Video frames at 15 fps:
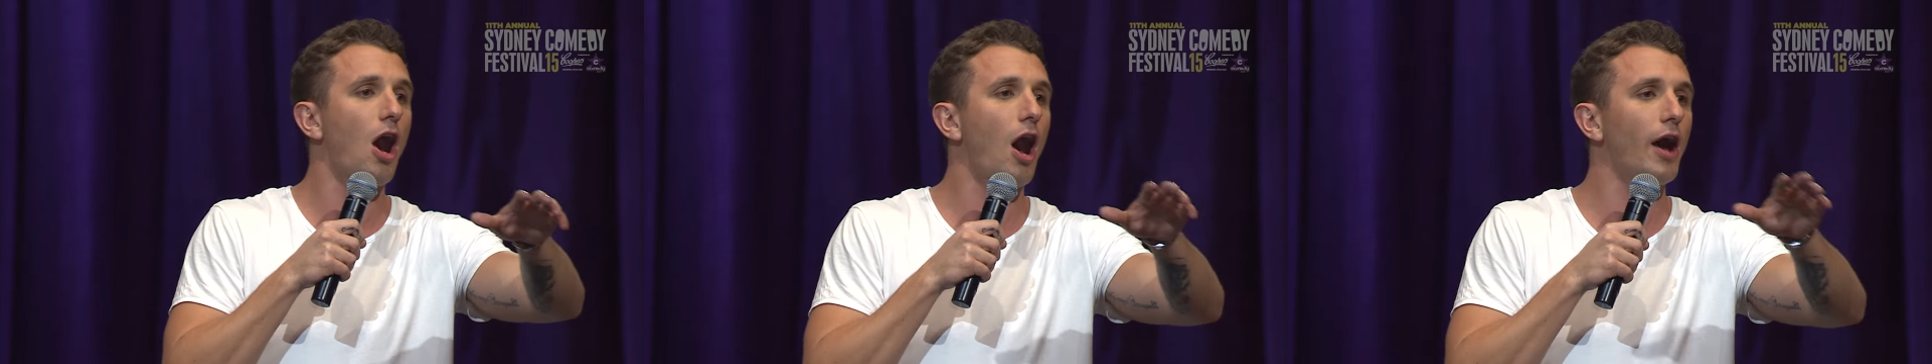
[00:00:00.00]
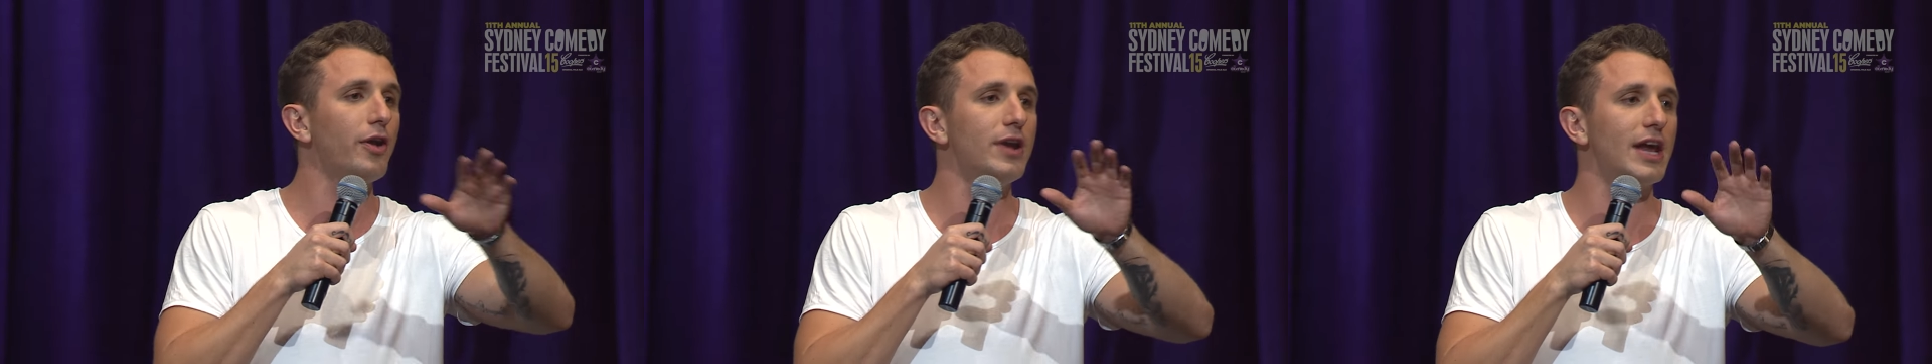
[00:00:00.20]

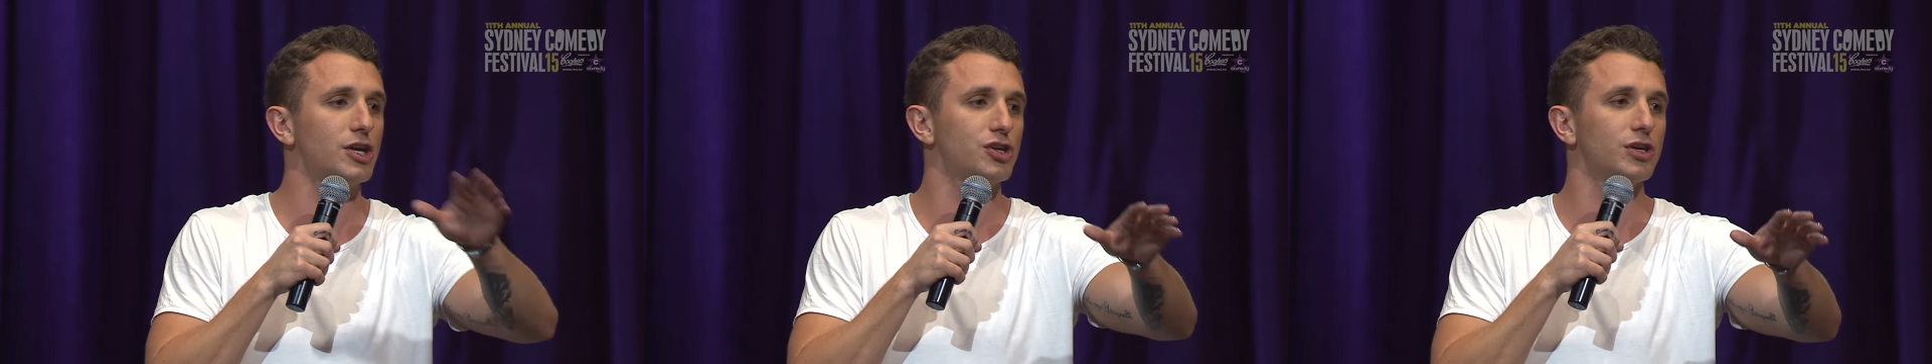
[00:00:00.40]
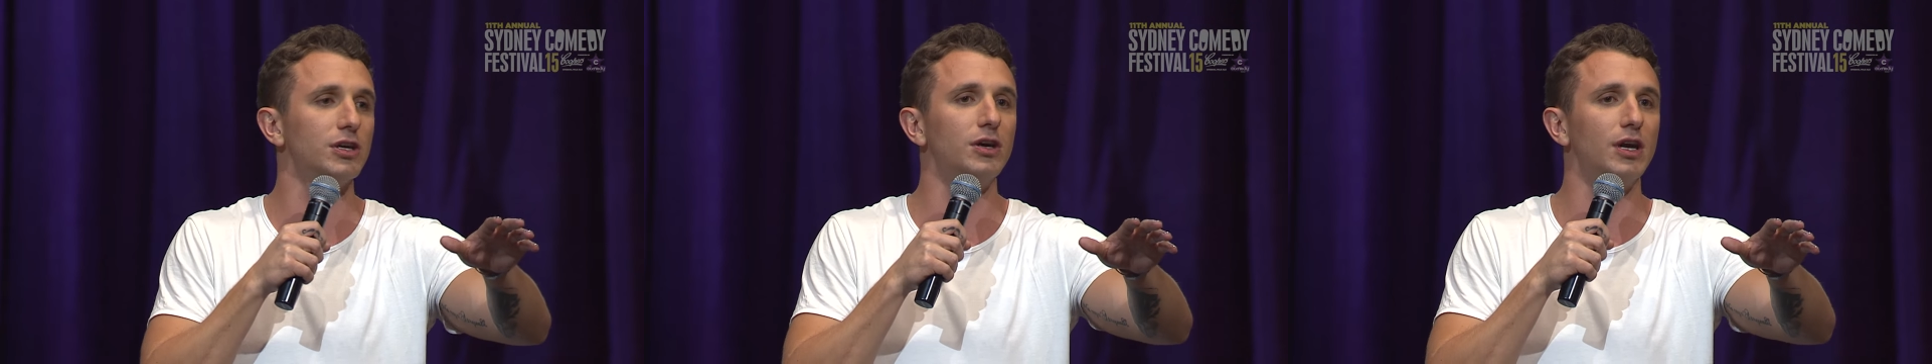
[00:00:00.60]
I don't
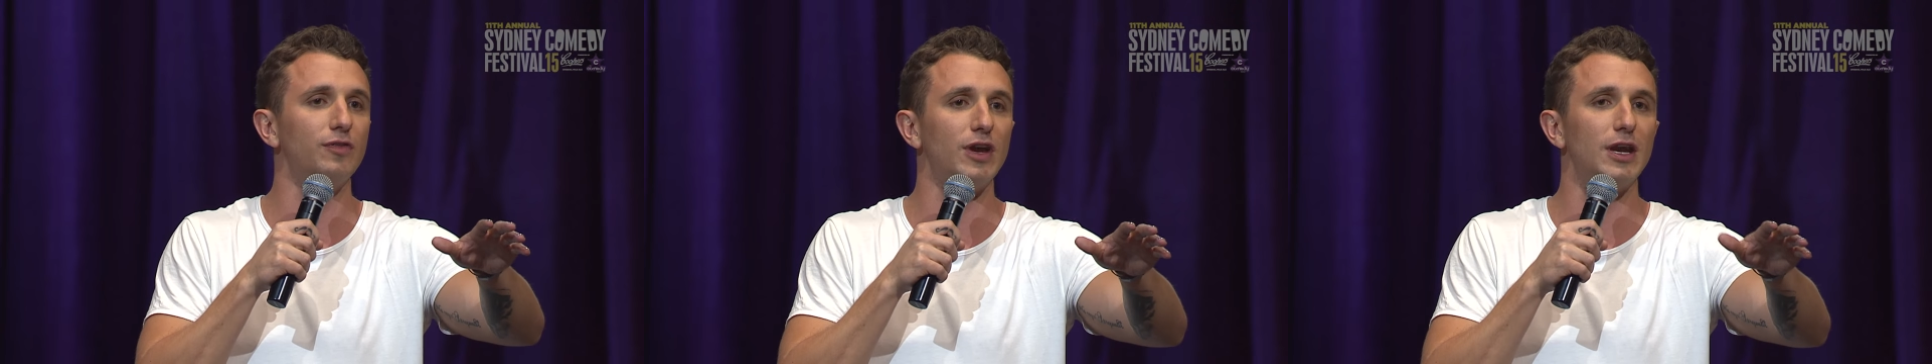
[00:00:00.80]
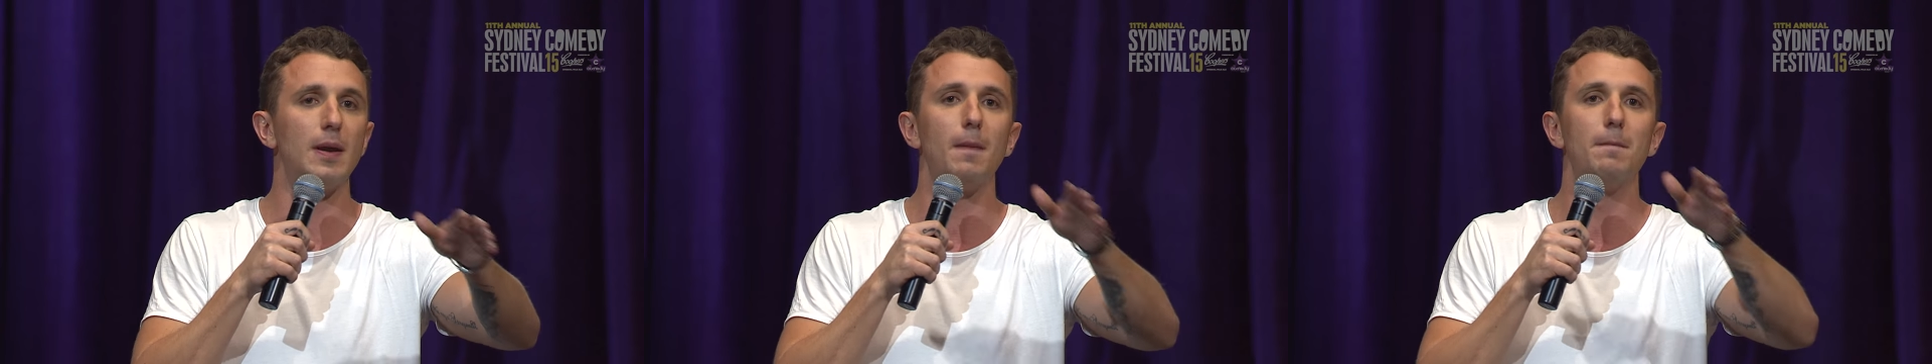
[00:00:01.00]
actually live
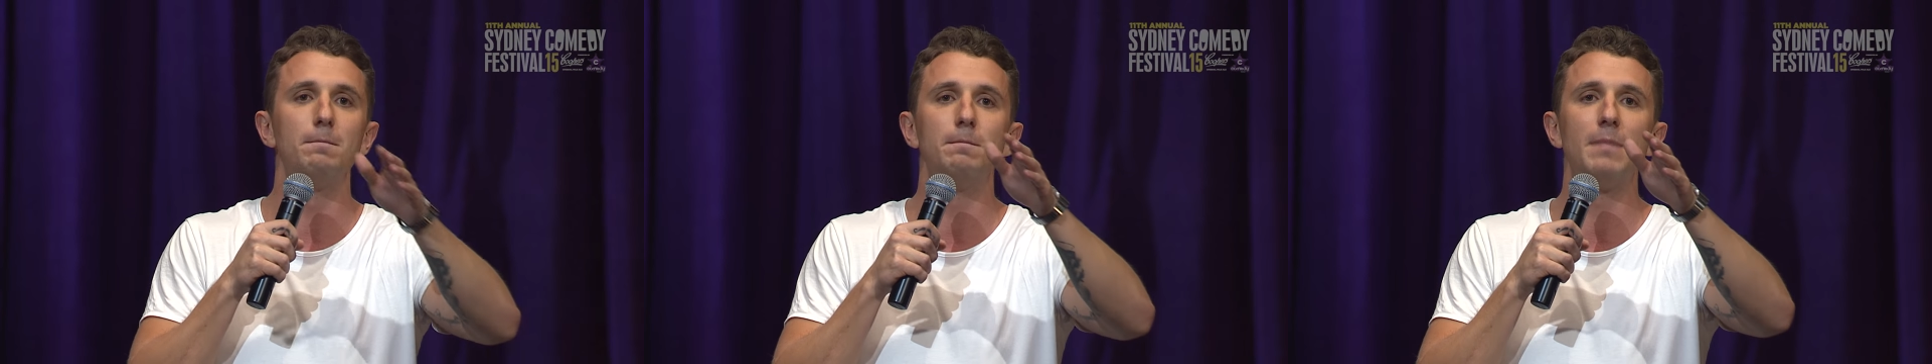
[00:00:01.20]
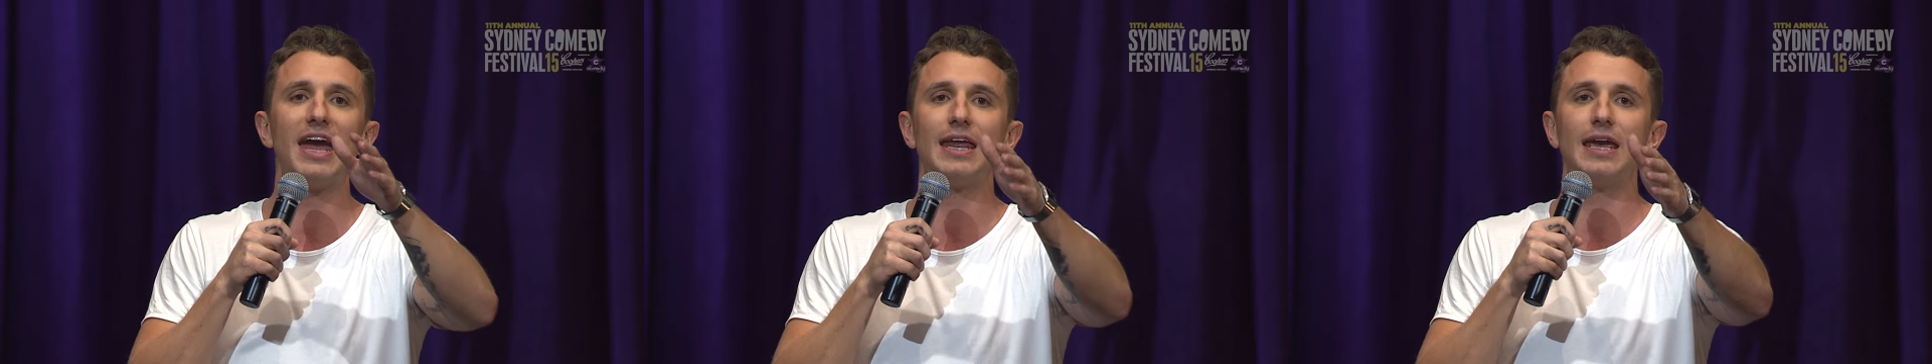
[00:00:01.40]
in
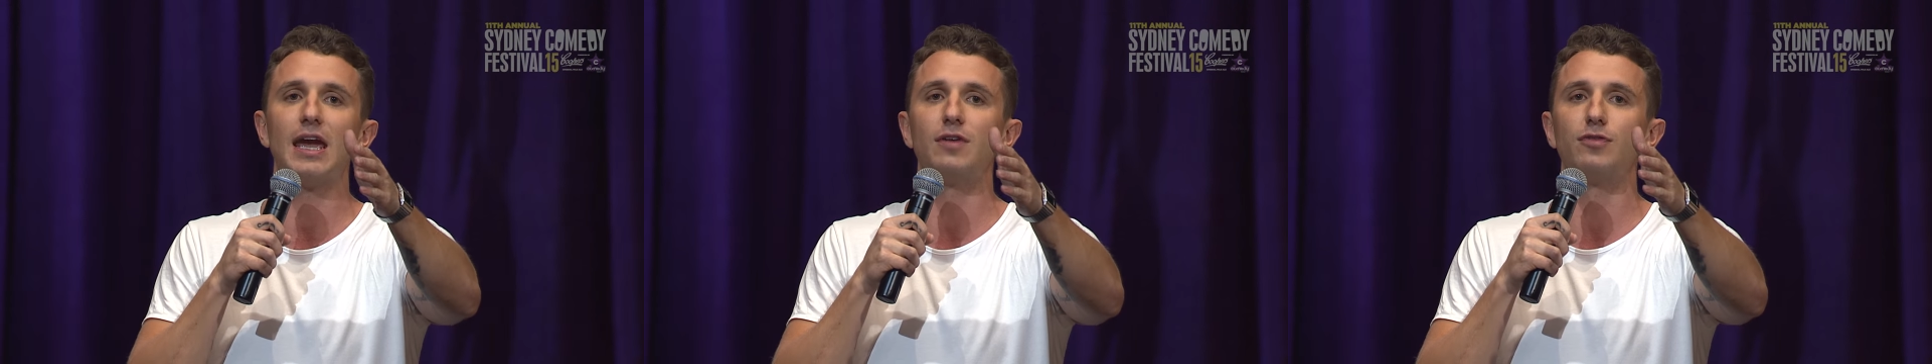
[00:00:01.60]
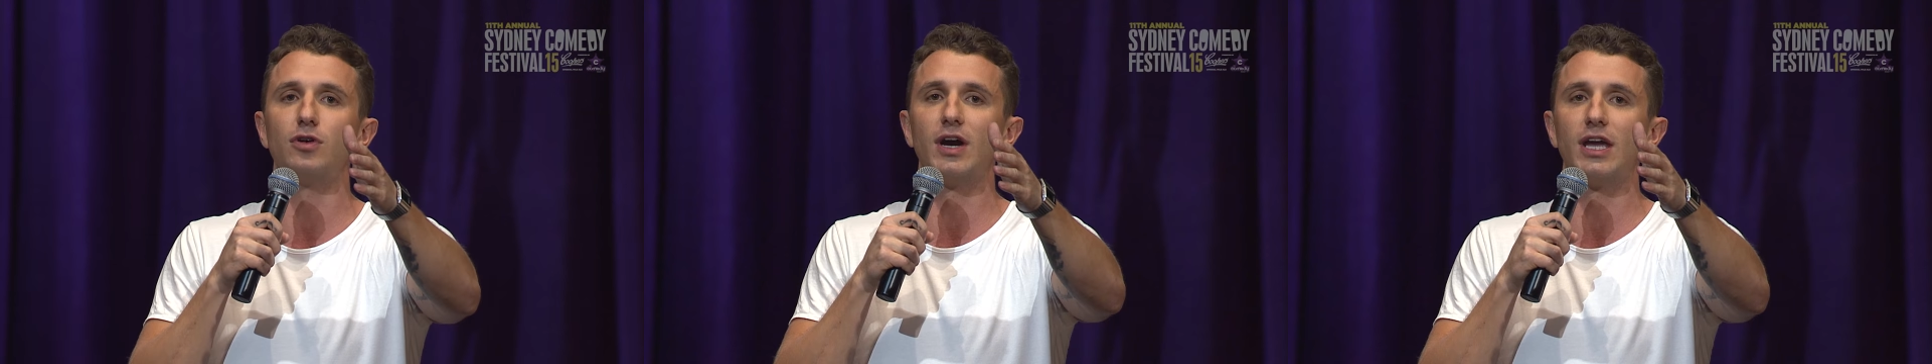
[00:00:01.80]

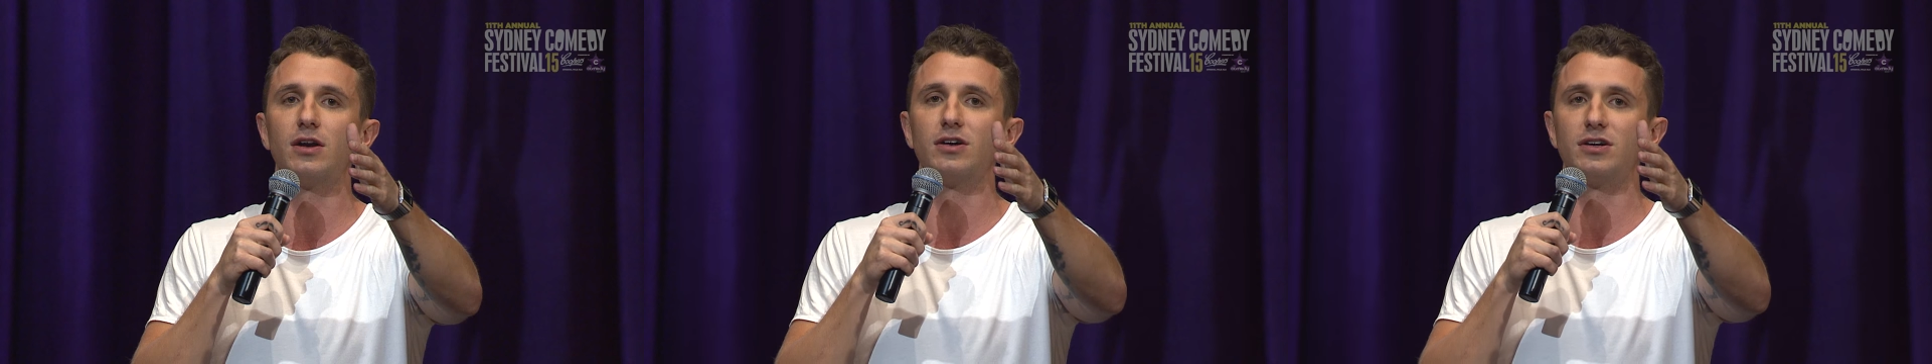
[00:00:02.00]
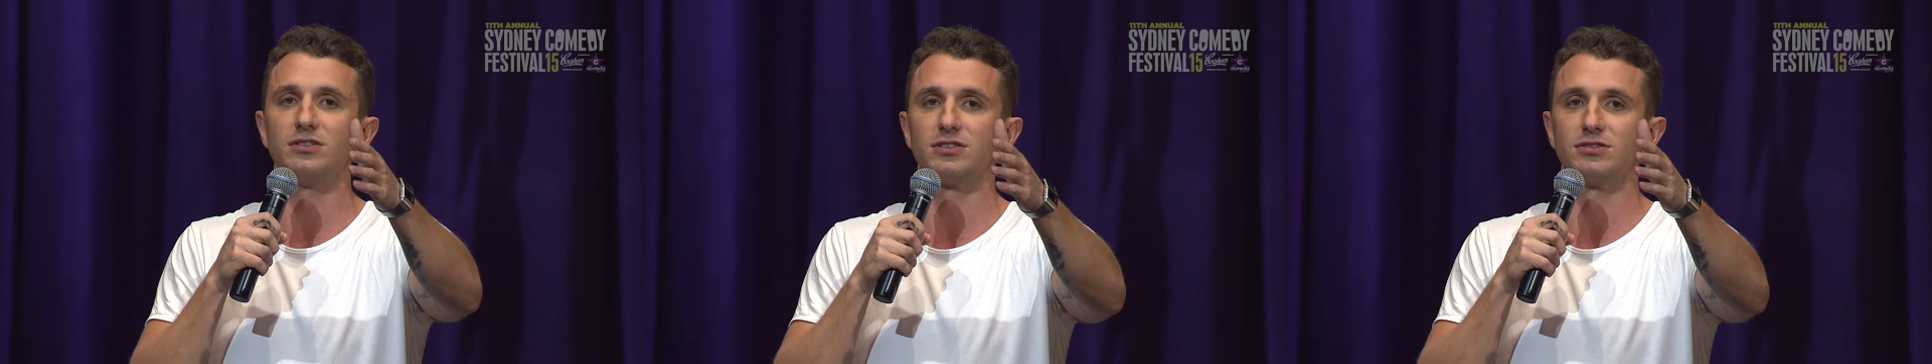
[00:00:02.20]
medieval
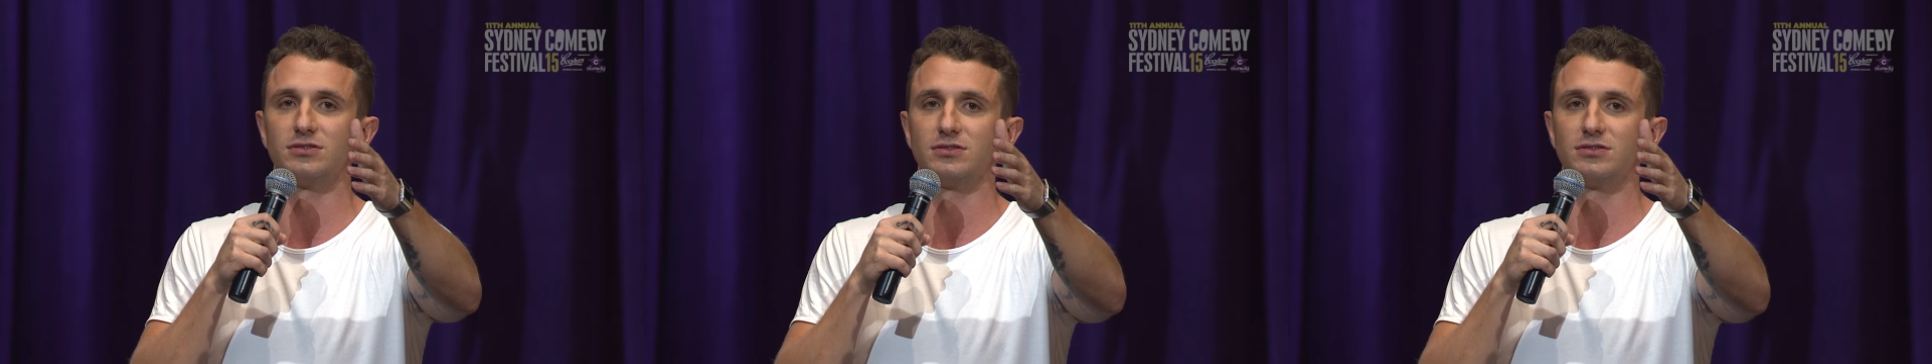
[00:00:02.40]
England.